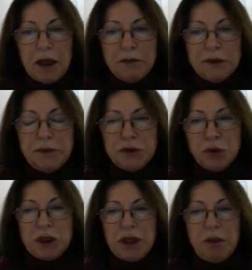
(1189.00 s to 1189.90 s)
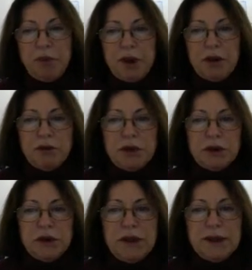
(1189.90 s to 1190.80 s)
when we talk about
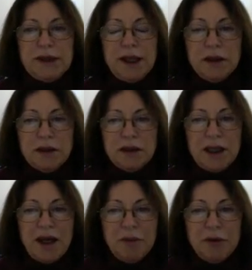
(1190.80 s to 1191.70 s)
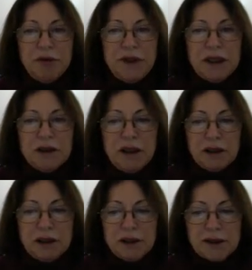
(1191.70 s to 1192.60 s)
the second type of the
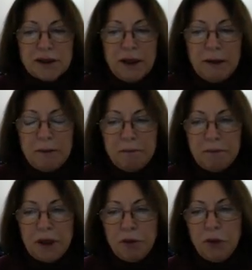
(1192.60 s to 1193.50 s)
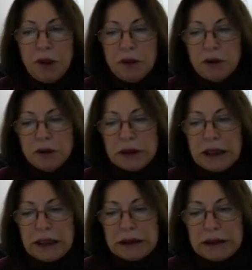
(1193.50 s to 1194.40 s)
conductors, we
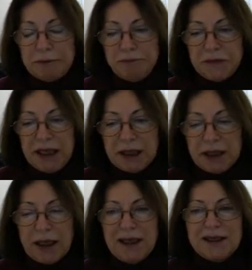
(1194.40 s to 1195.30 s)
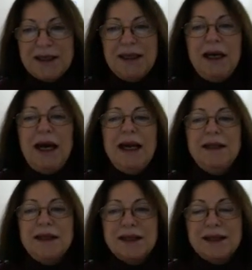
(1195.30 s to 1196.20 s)
can take as an
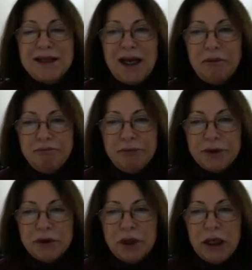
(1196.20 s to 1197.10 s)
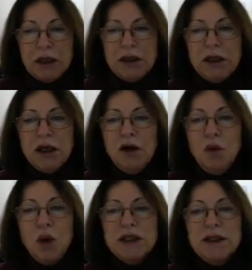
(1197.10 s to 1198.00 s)
example the
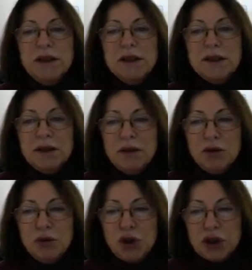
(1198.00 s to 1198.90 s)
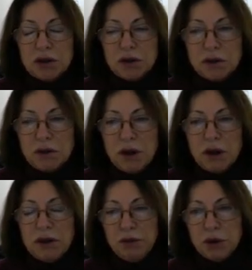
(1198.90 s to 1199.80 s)
water solution the